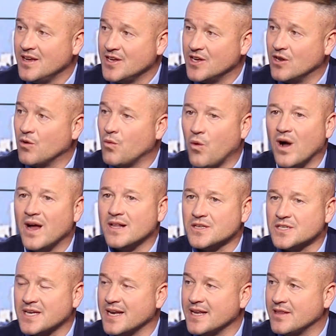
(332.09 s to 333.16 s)
You look, what
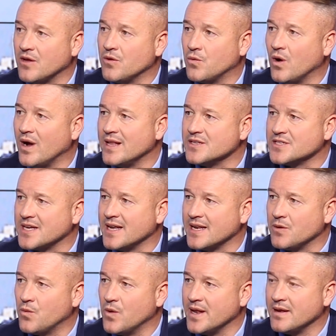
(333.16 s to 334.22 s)
else can he do? What else can
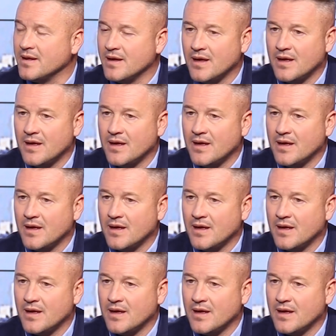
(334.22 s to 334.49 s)
he win?